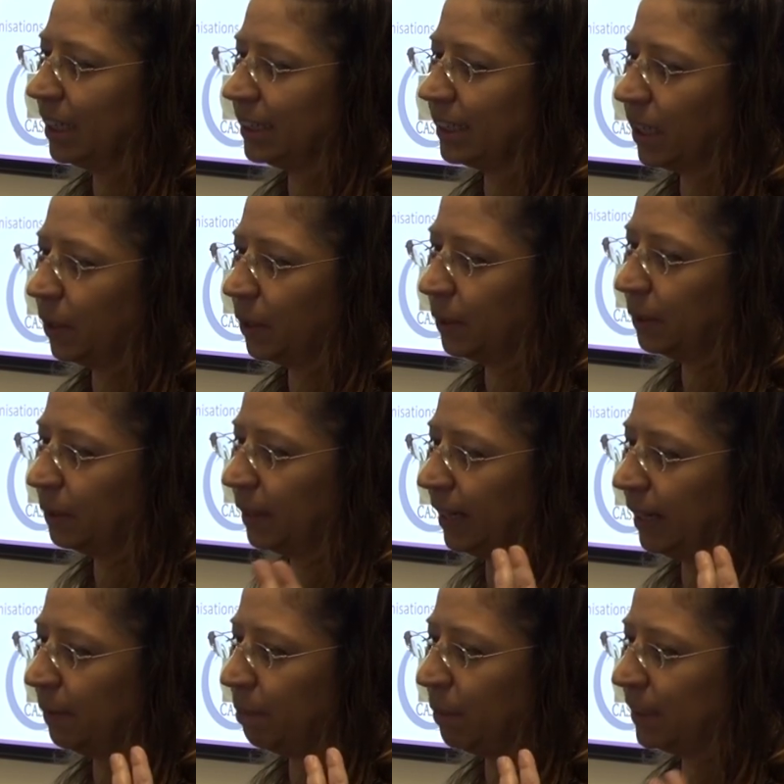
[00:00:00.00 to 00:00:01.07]
So
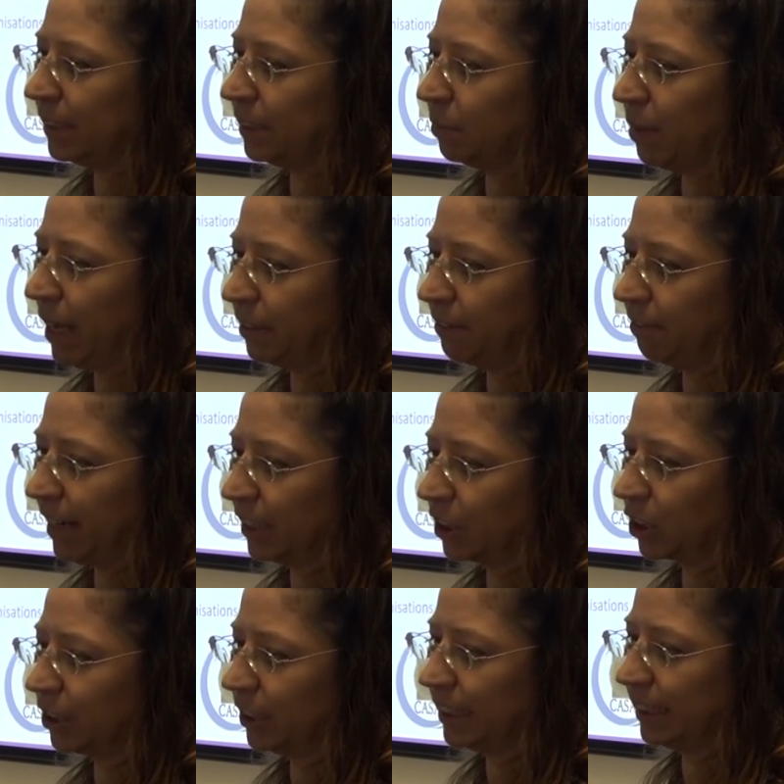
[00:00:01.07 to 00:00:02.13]
most of the
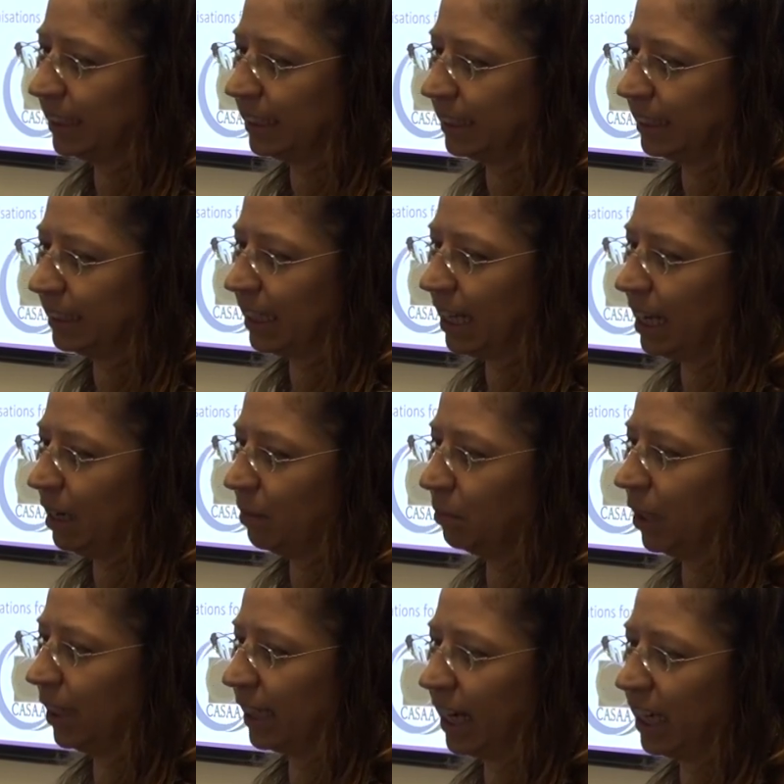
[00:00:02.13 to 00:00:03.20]
manufacturers
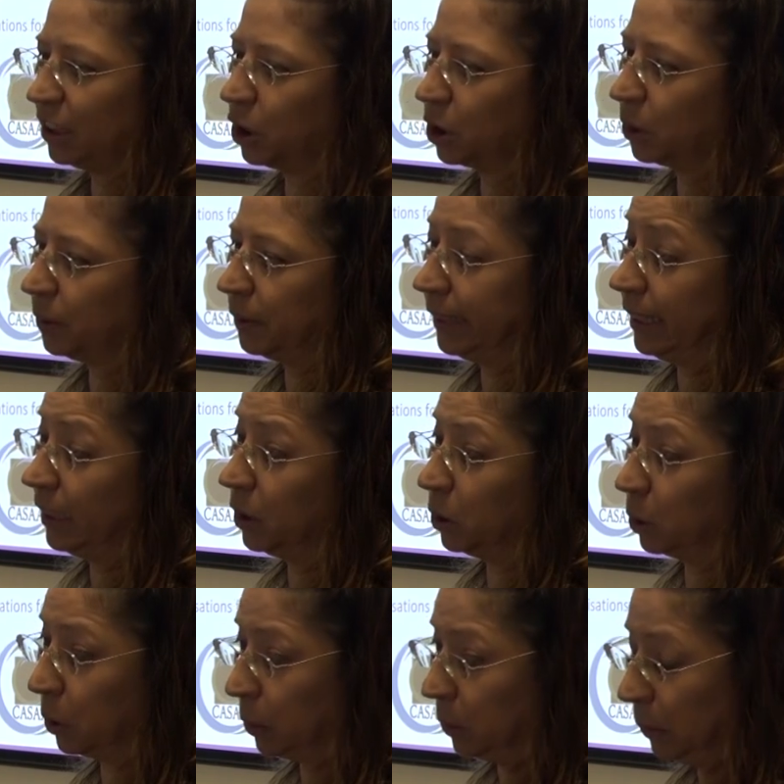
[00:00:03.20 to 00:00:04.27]
like Enjoy,
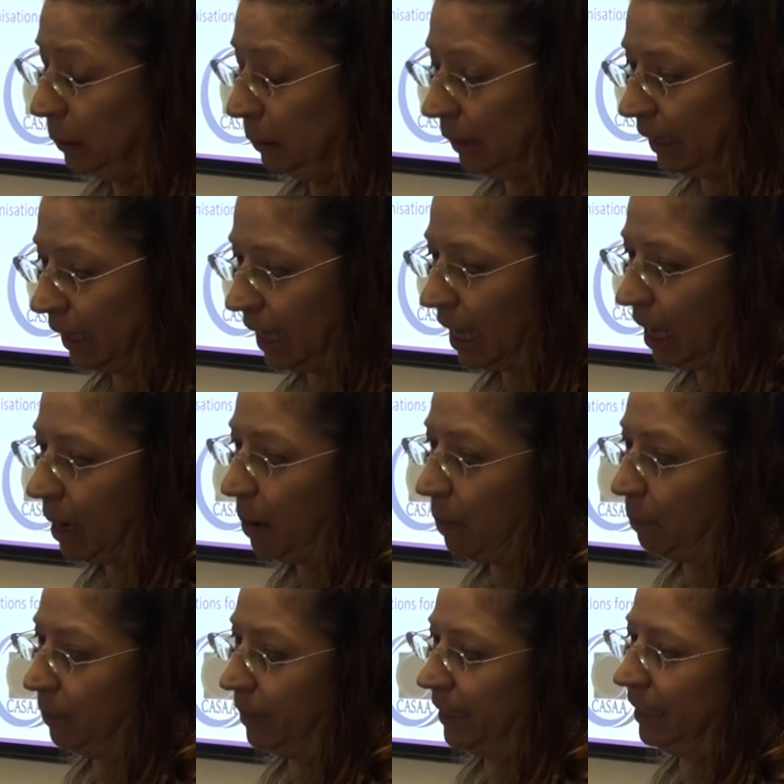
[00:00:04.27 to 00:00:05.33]
Juul,
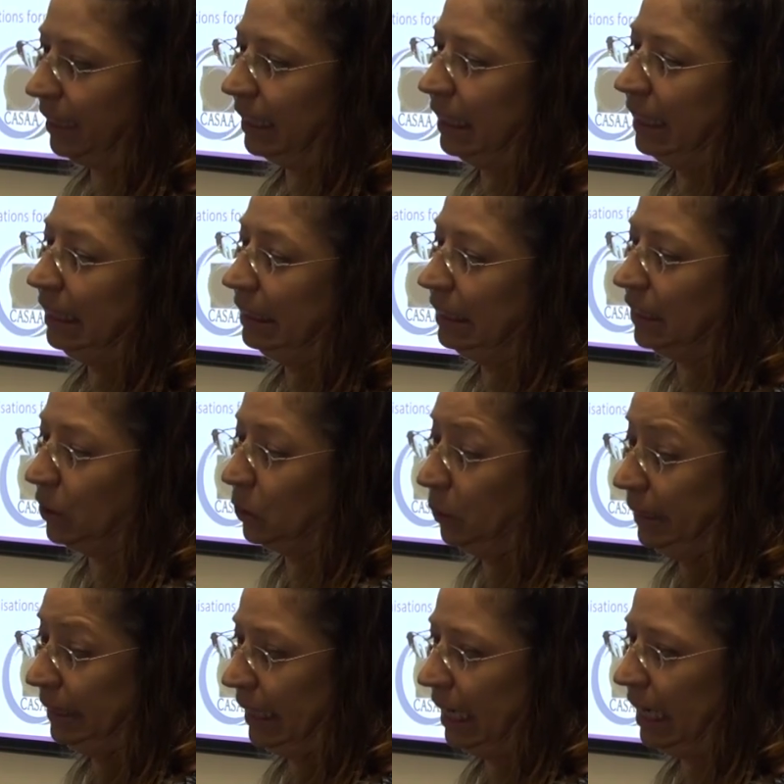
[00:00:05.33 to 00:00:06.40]
Inokin,
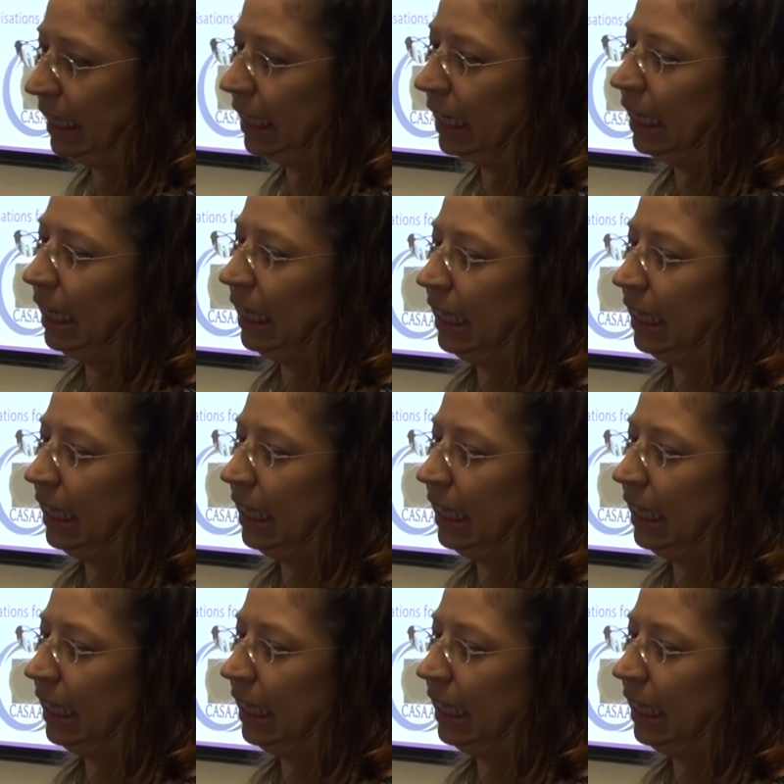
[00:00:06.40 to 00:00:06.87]
Joytech.